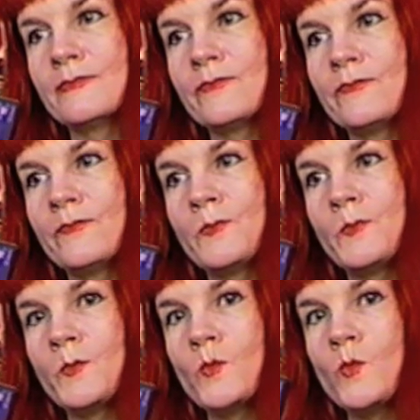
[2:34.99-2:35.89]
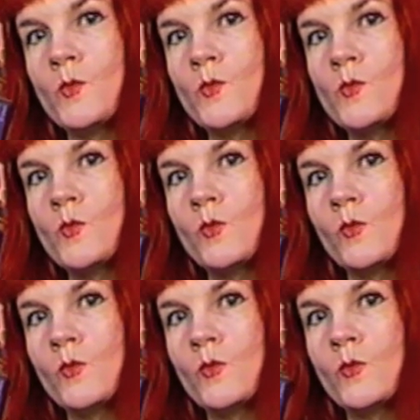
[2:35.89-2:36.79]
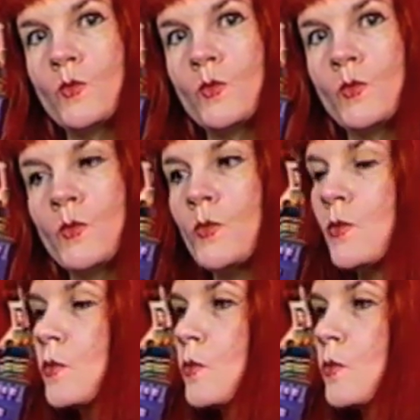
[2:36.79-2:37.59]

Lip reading: (silent)